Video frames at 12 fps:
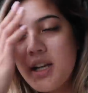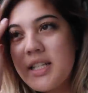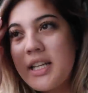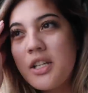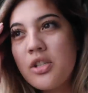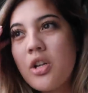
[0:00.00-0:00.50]
because
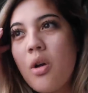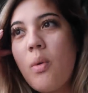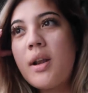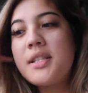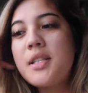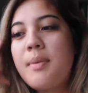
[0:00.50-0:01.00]
I need to know
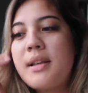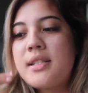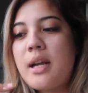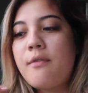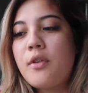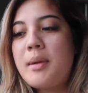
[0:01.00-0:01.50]
when is the best
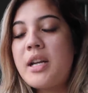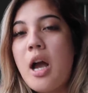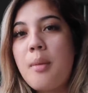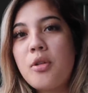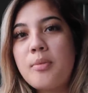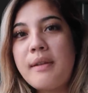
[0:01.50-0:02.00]
time for me to
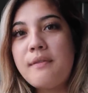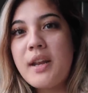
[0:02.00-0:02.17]
upload my